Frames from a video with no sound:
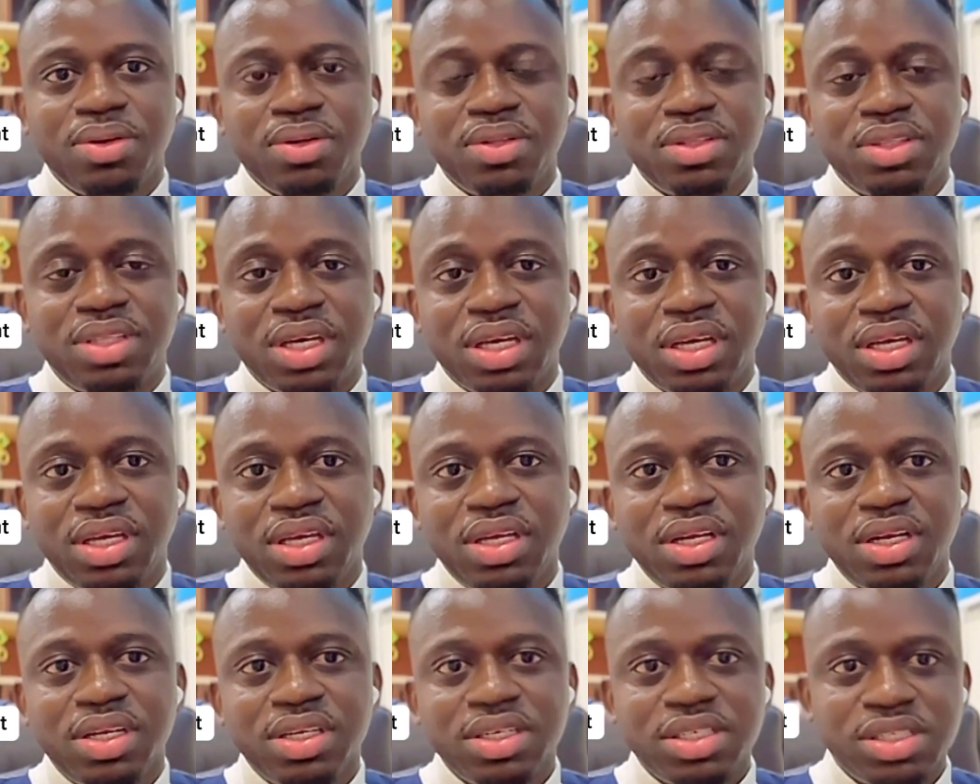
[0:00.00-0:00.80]
the
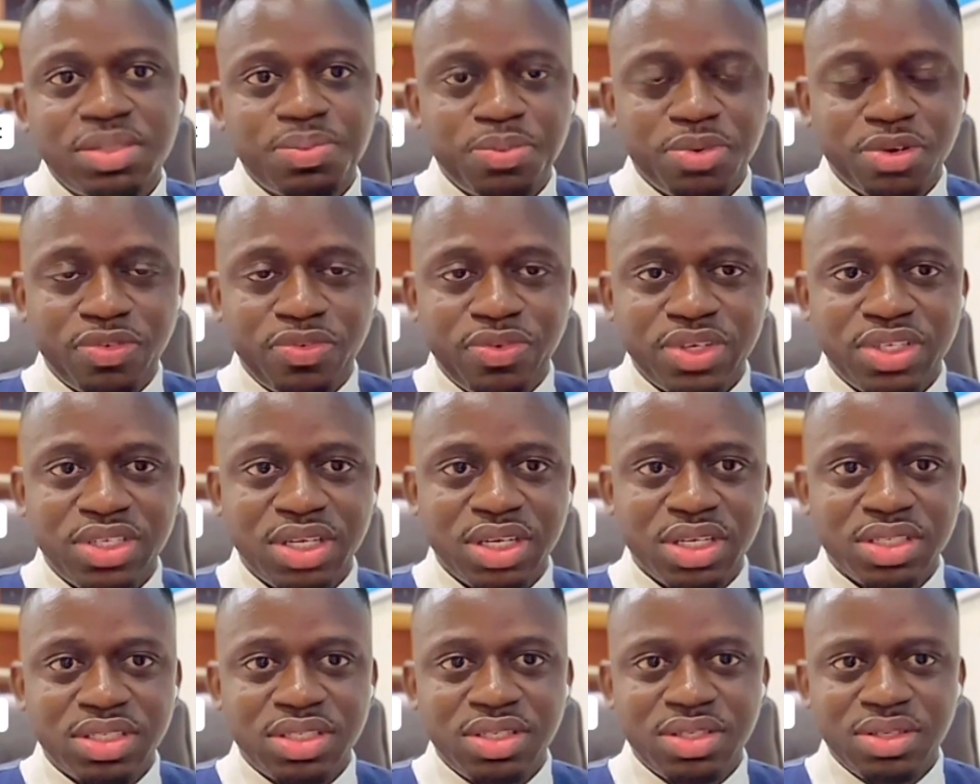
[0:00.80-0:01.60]
English
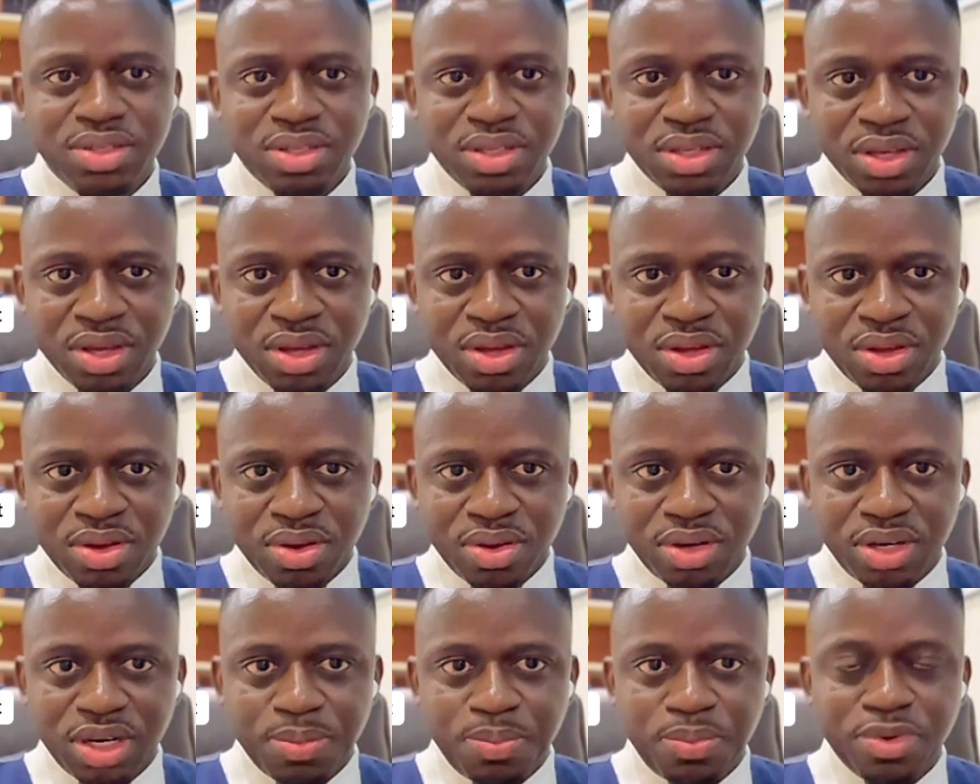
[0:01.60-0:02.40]
proficiency
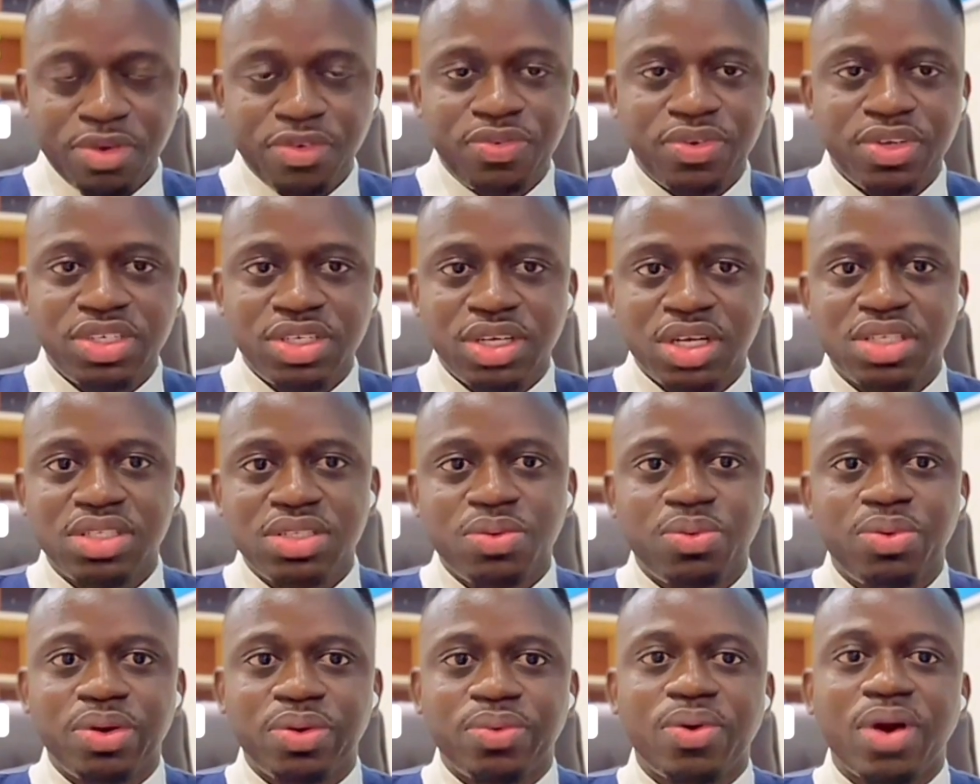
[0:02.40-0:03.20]
or the
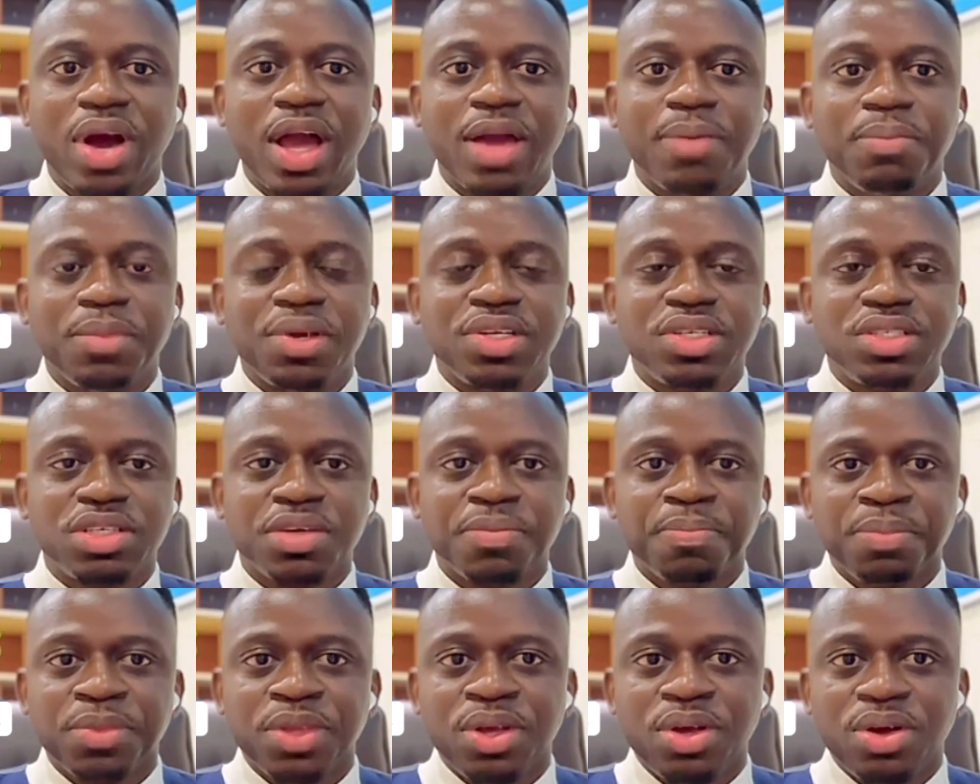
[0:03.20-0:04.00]
proficiency requirement
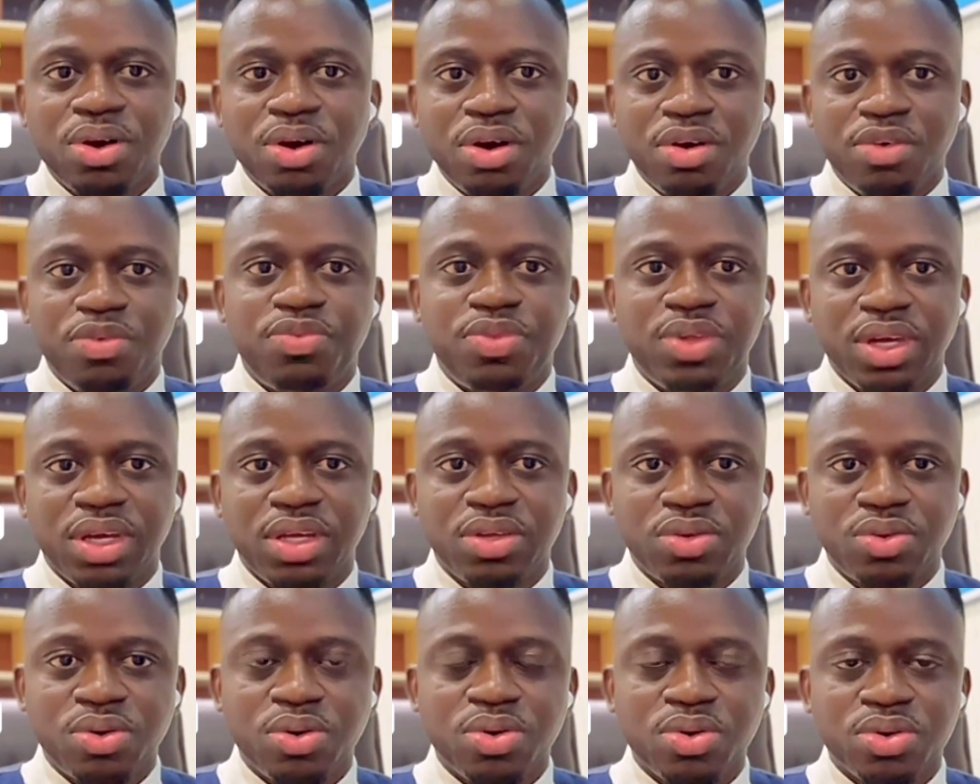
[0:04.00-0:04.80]
of the
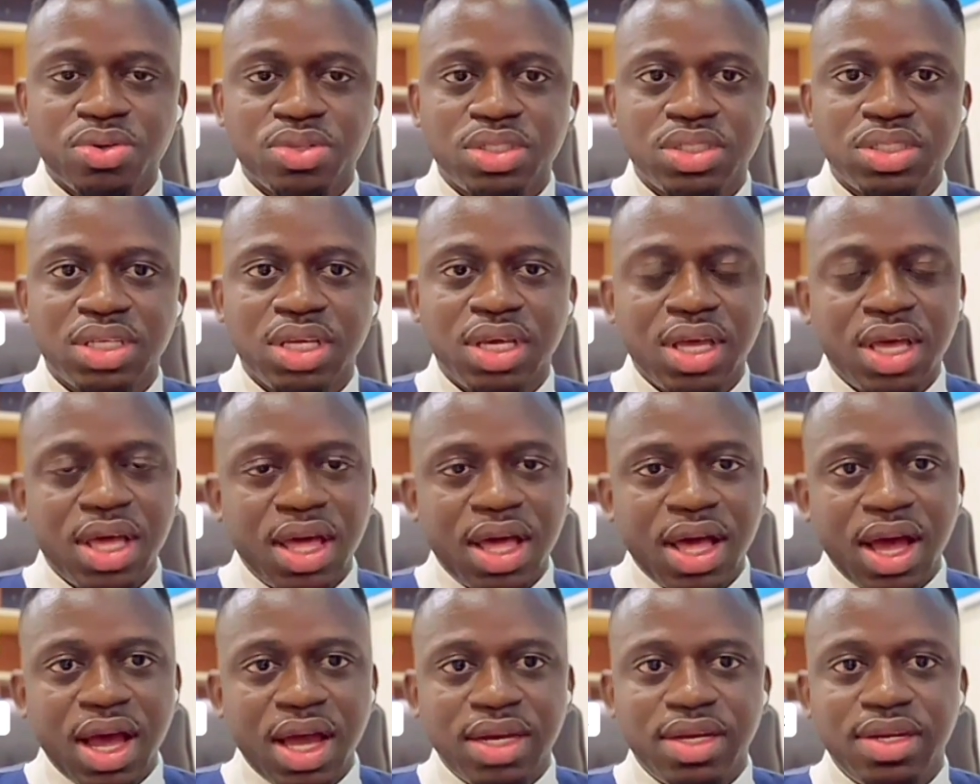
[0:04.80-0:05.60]
course
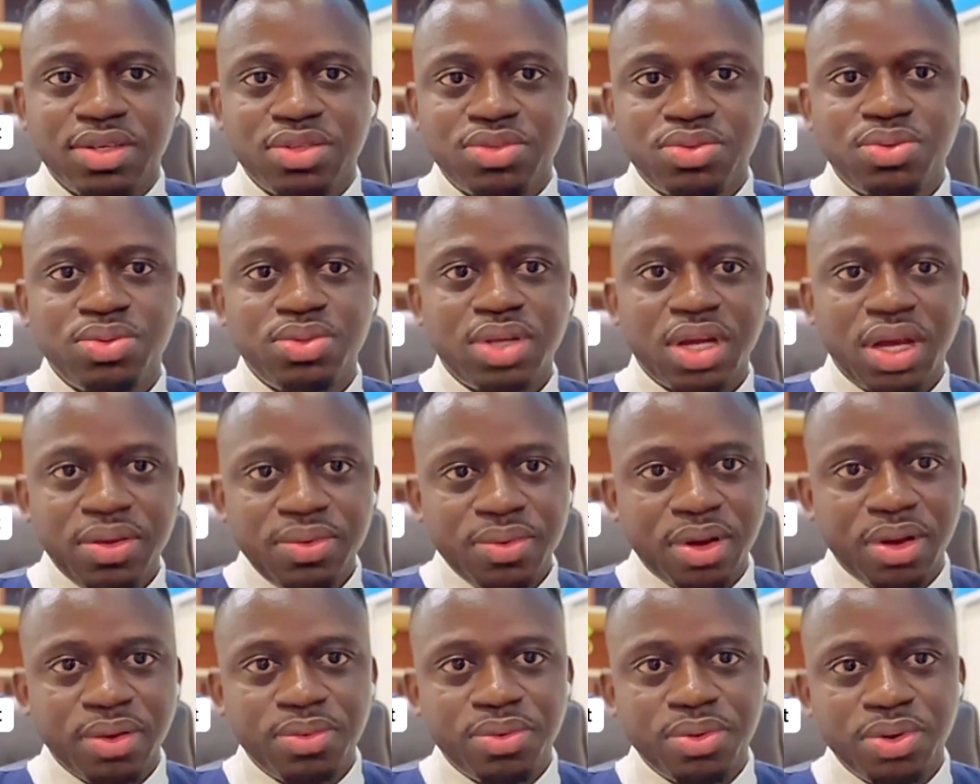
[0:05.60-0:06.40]
and the school that
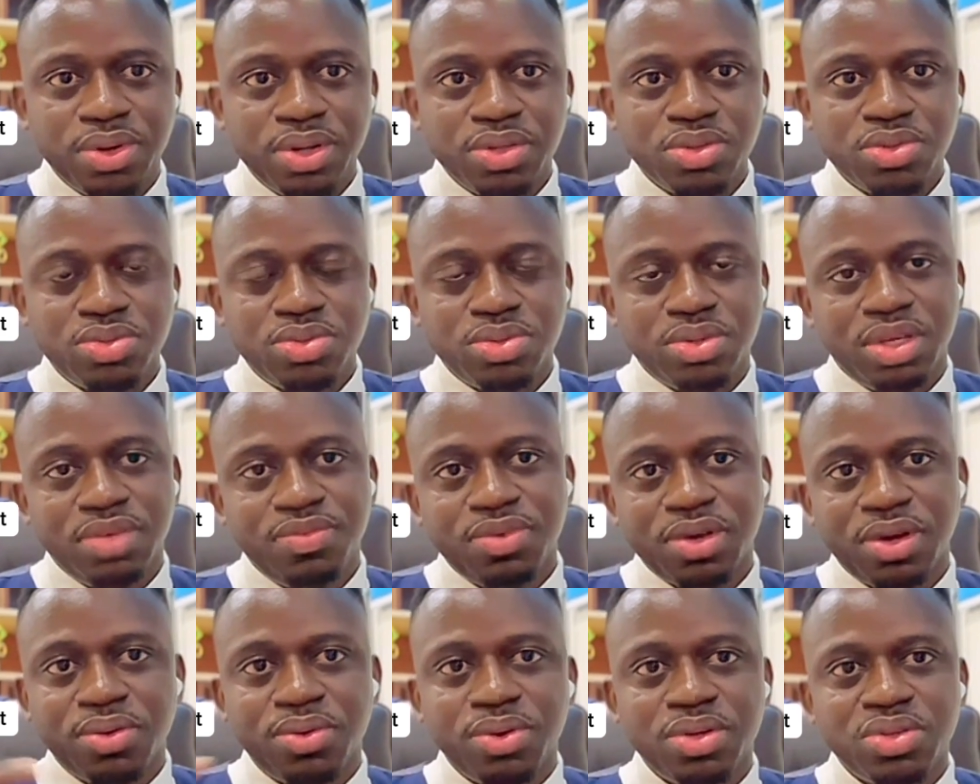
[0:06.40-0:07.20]
you are going to. If
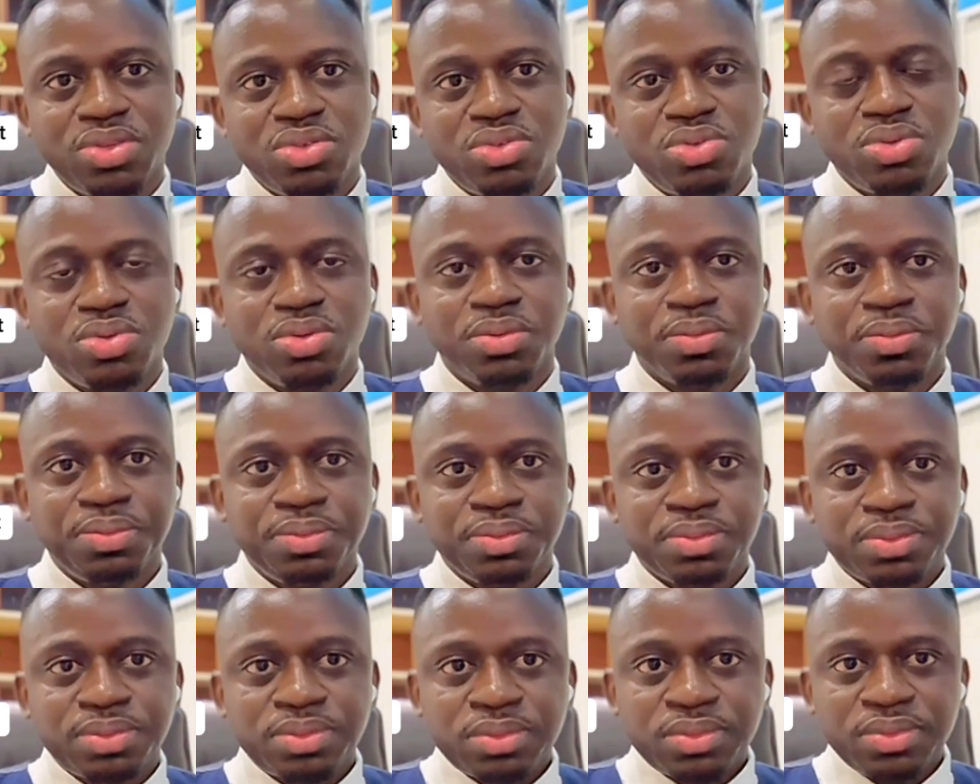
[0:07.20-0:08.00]
you are going to
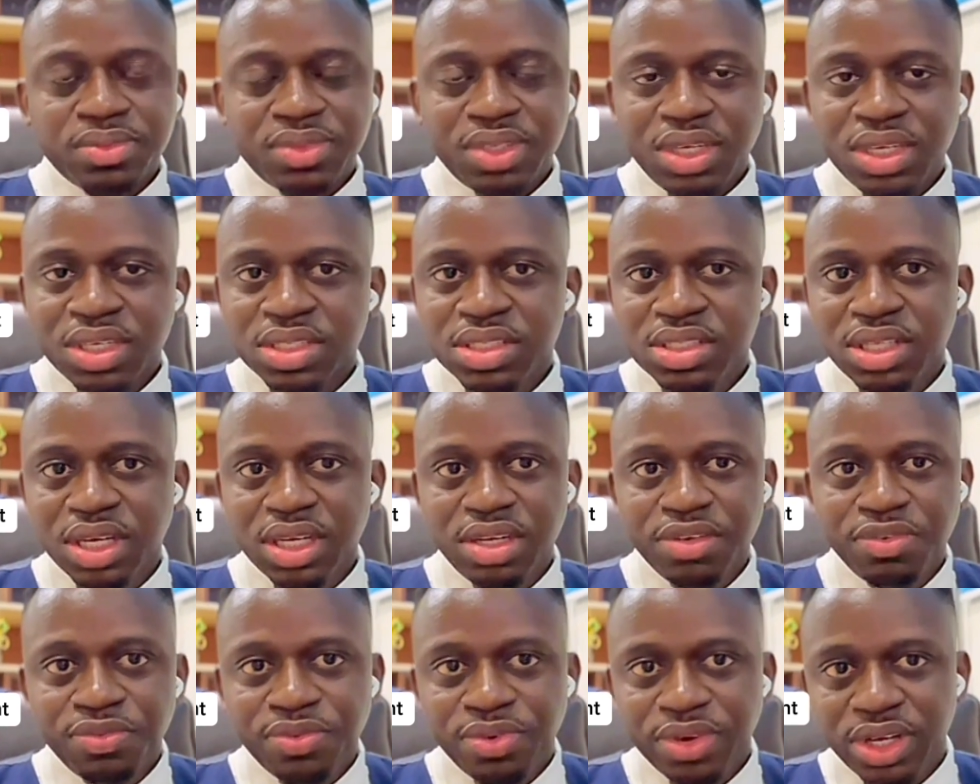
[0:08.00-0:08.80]

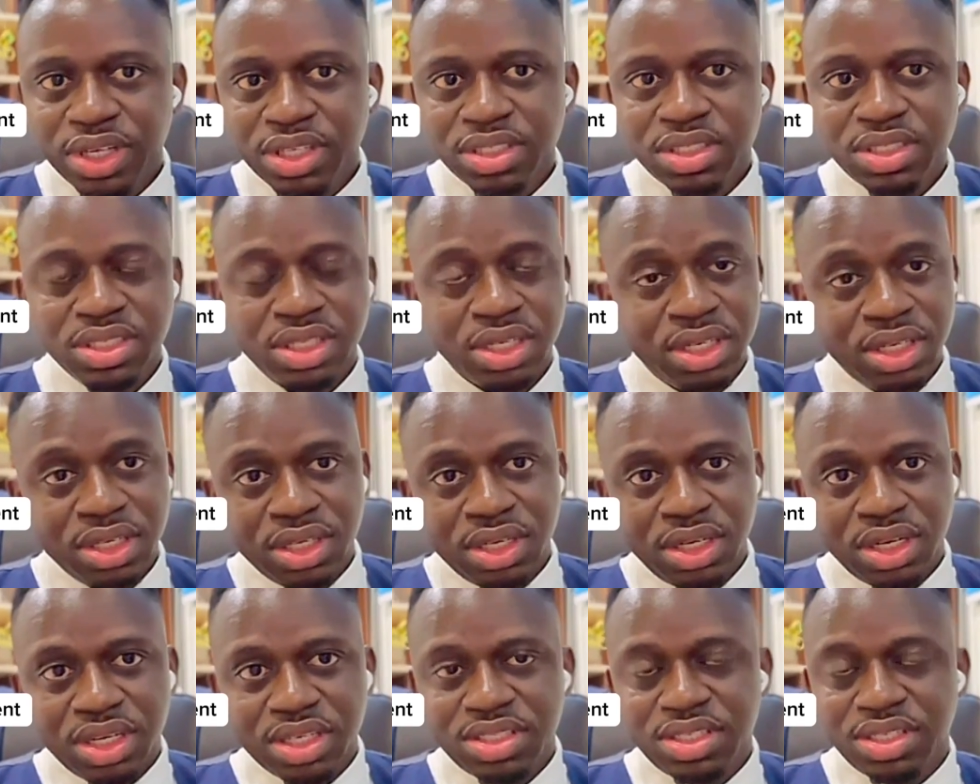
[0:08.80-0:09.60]
study French,
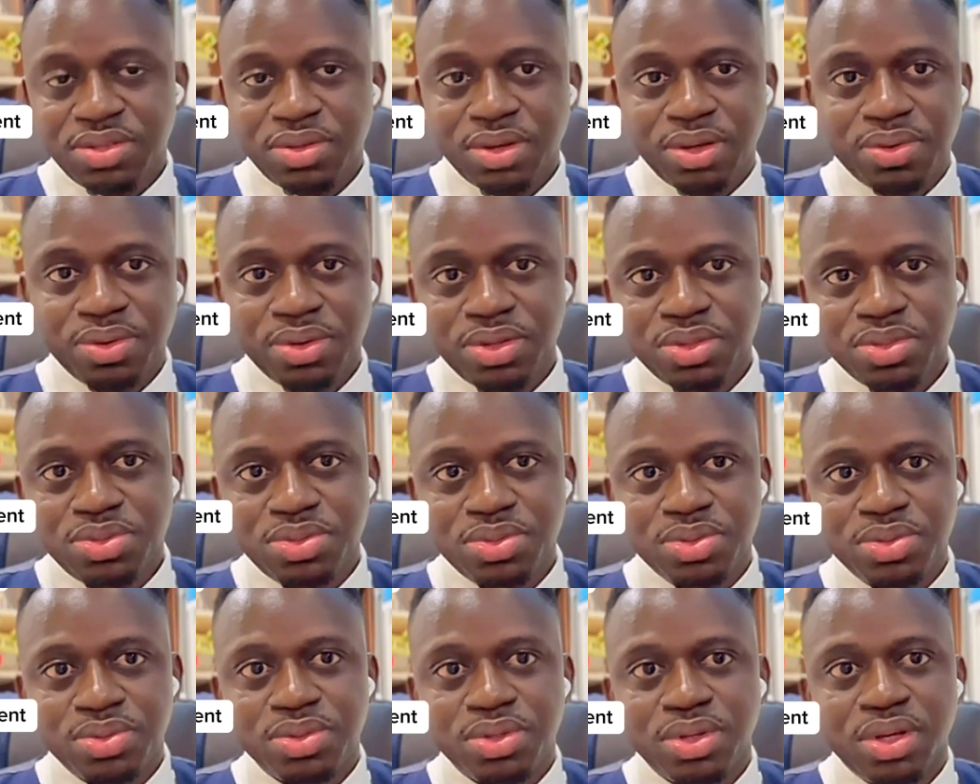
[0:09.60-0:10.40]
let's say you are going
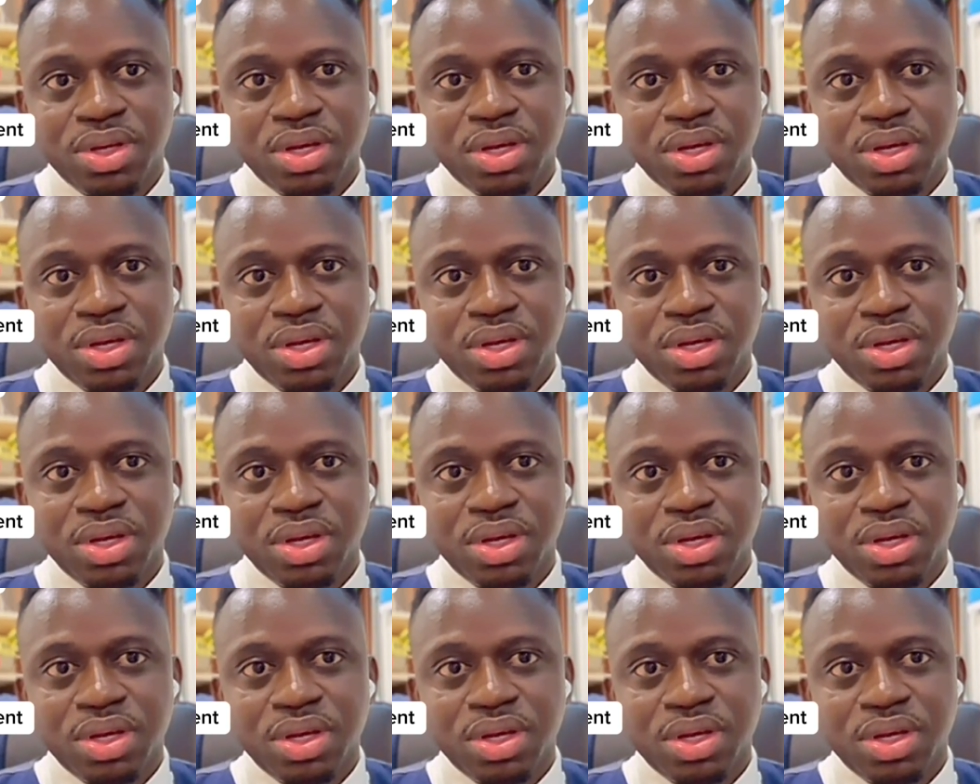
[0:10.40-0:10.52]
to